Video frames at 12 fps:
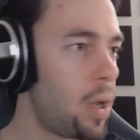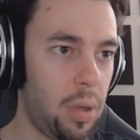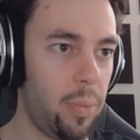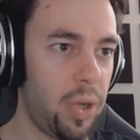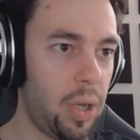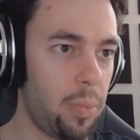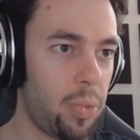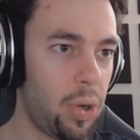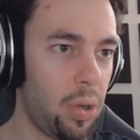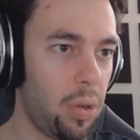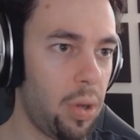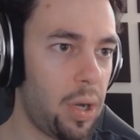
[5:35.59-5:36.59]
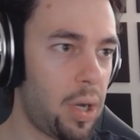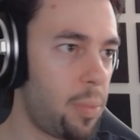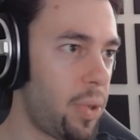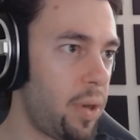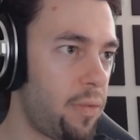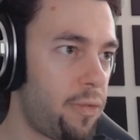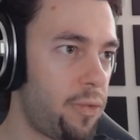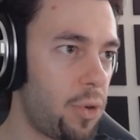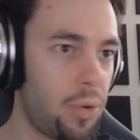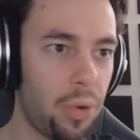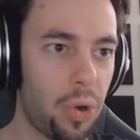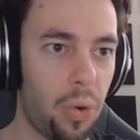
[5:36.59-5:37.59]
Let me pull up
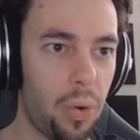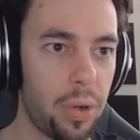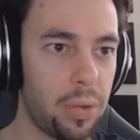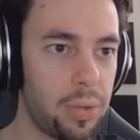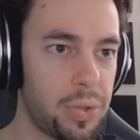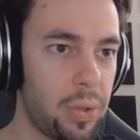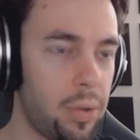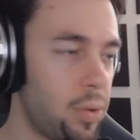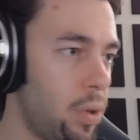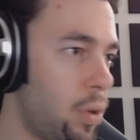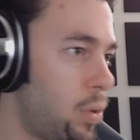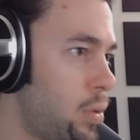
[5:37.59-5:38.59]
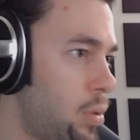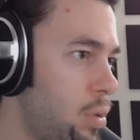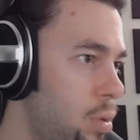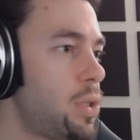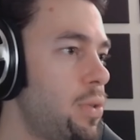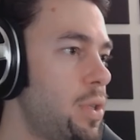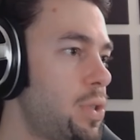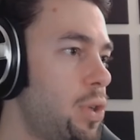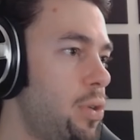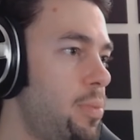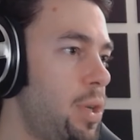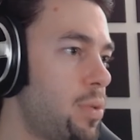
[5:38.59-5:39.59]
Infernal Coil's logo. So this
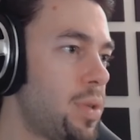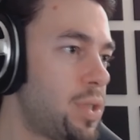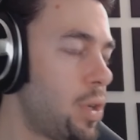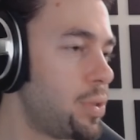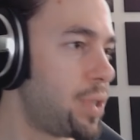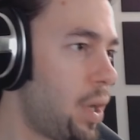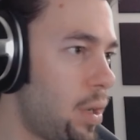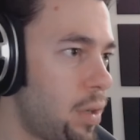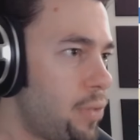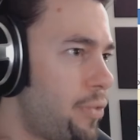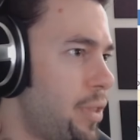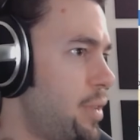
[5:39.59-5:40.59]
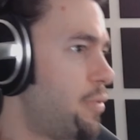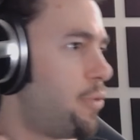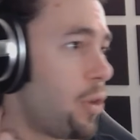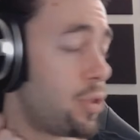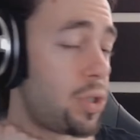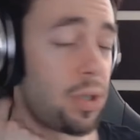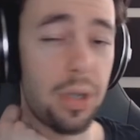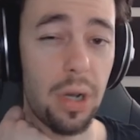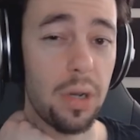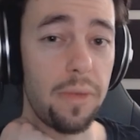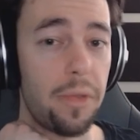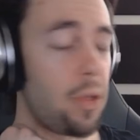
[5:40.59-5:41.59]
could be a result of the version
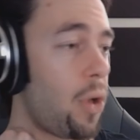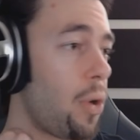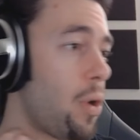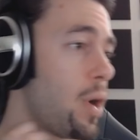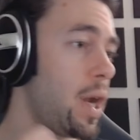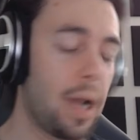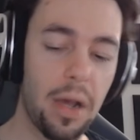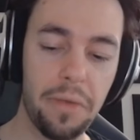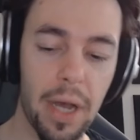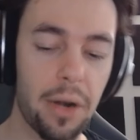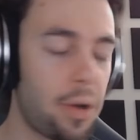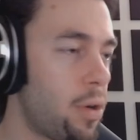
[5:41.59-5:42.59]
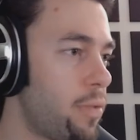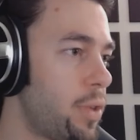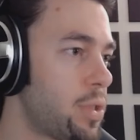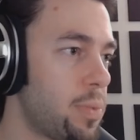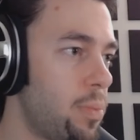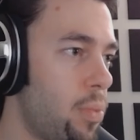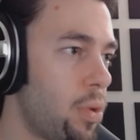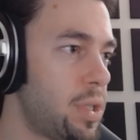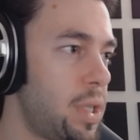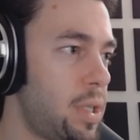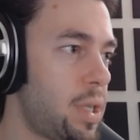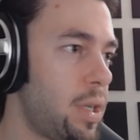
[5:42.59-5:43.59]
of the logo I have. I don't know if it's more
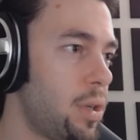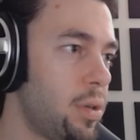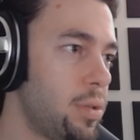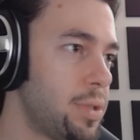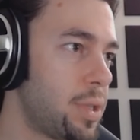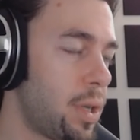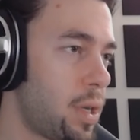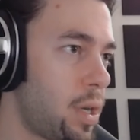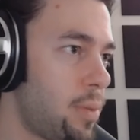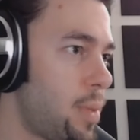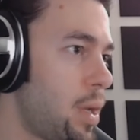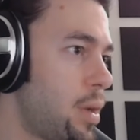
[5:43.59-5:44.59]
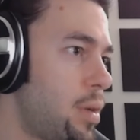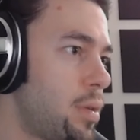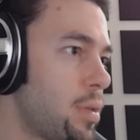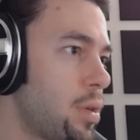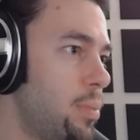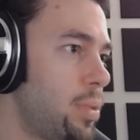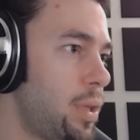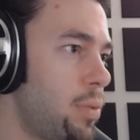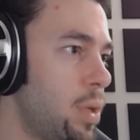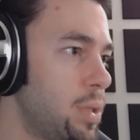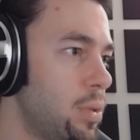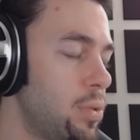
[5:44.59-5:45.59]
detailed in
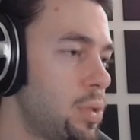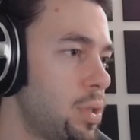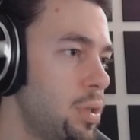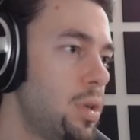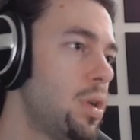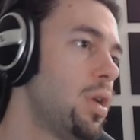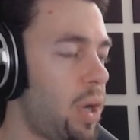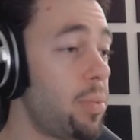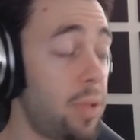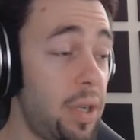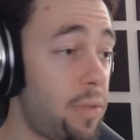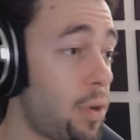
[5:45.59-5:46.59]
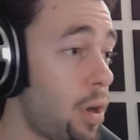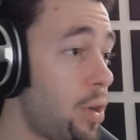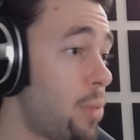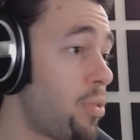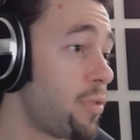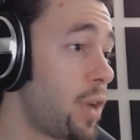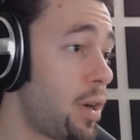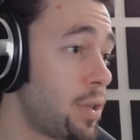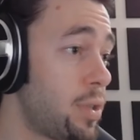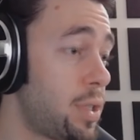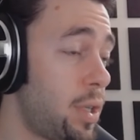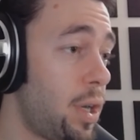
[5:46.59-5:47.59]
complete resolution, but I believe there are a number of
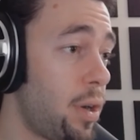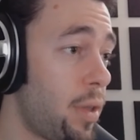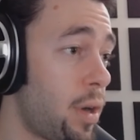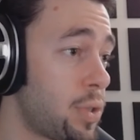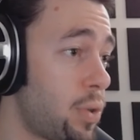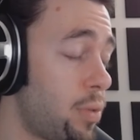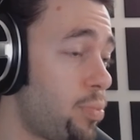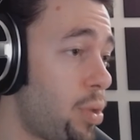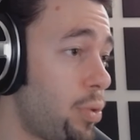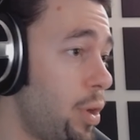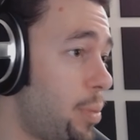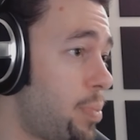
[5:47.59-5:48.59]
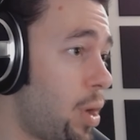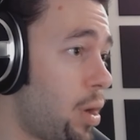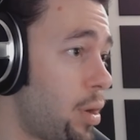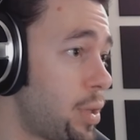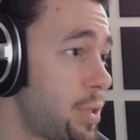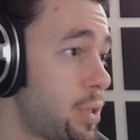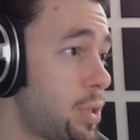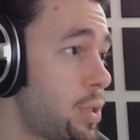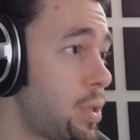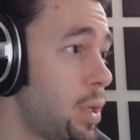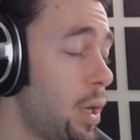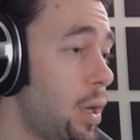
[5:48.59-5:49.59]
characters in here that are sort of broken
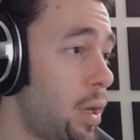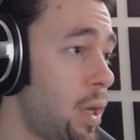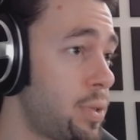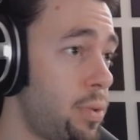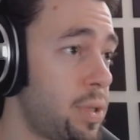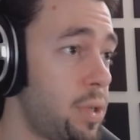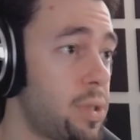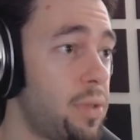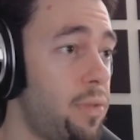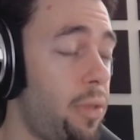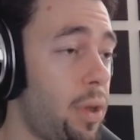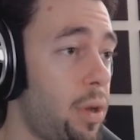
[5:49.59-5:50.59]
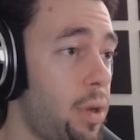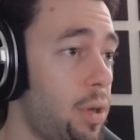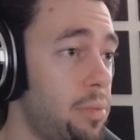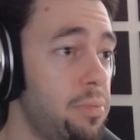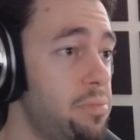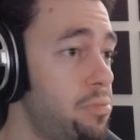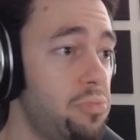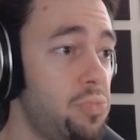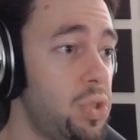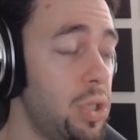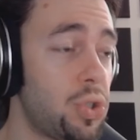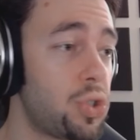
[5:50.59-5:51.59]
apart as a result of the
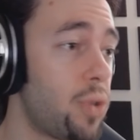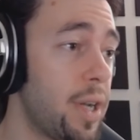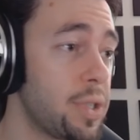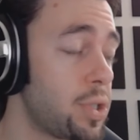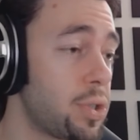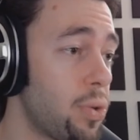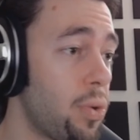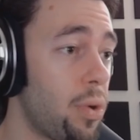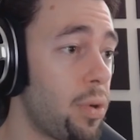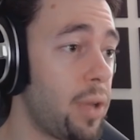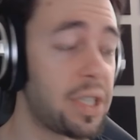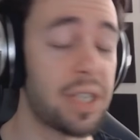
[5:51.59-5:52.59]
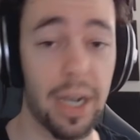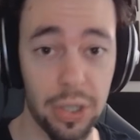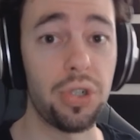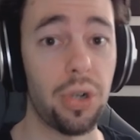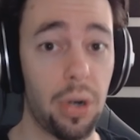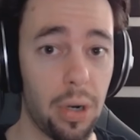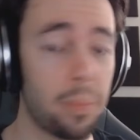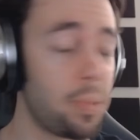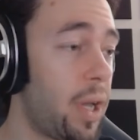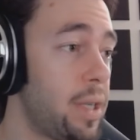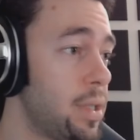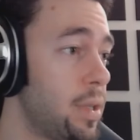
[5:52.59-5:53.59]
distress or like texture
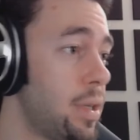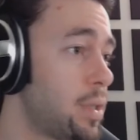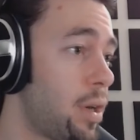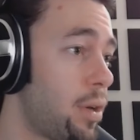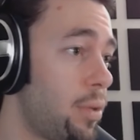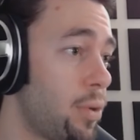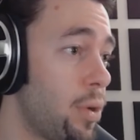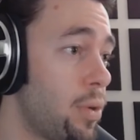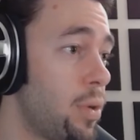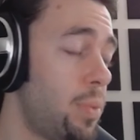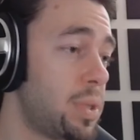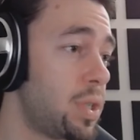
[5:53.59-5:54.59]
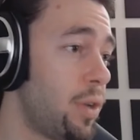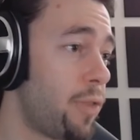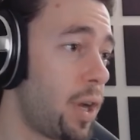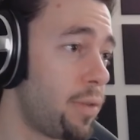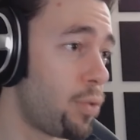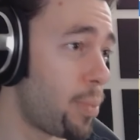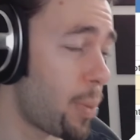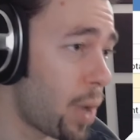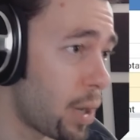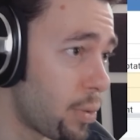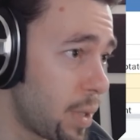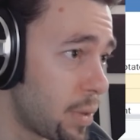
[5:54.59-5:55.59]
applied to the entire logo. Let me see if I even remember
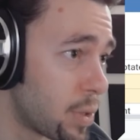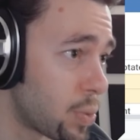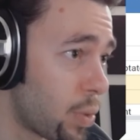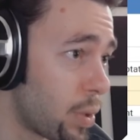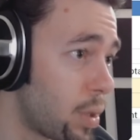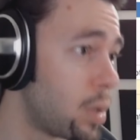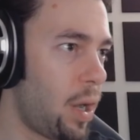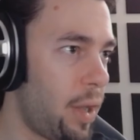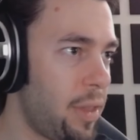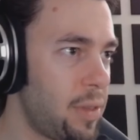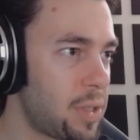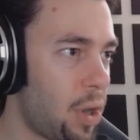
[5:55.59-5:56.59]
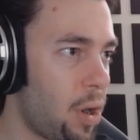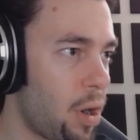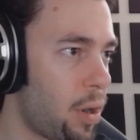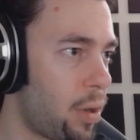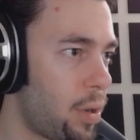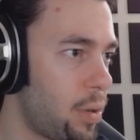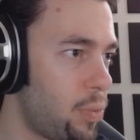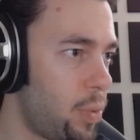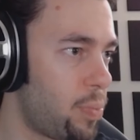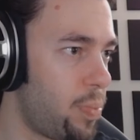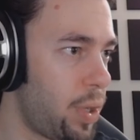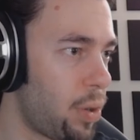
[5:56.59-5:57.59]
how to read this one. I think this R
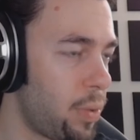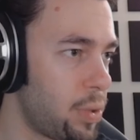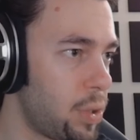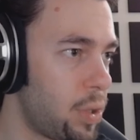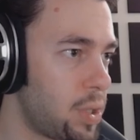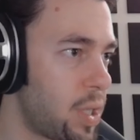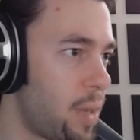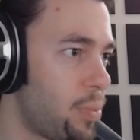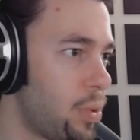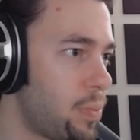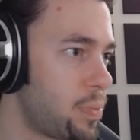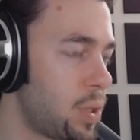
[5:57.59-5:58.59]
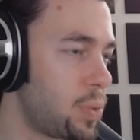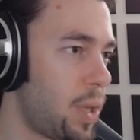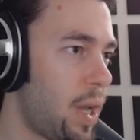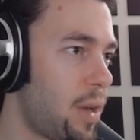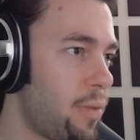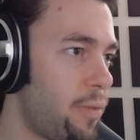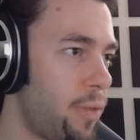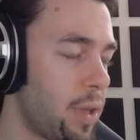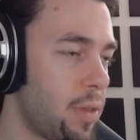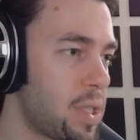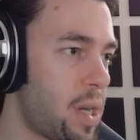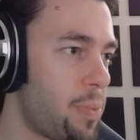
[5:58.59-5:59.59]
would be a really good example, because we have like
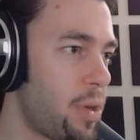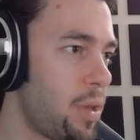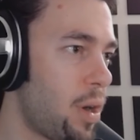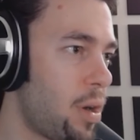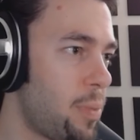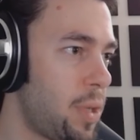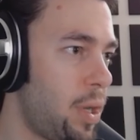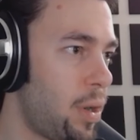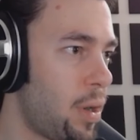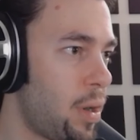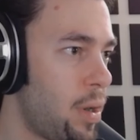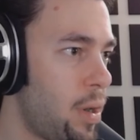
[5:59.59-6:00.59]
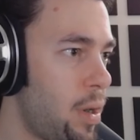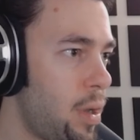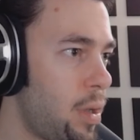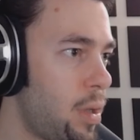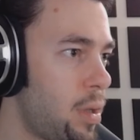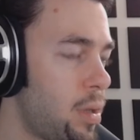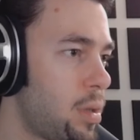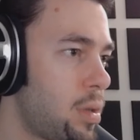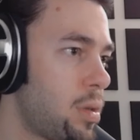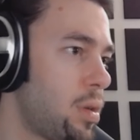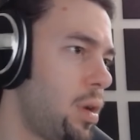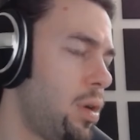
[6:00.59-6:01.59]
the top part of the R up here.
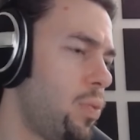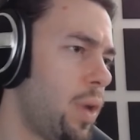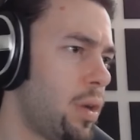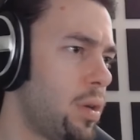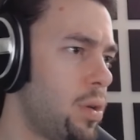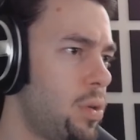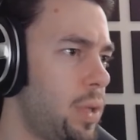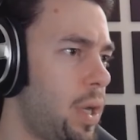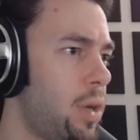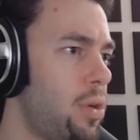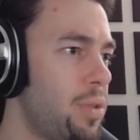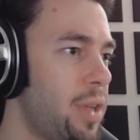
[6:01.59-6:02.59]
Oh wait, hold on. How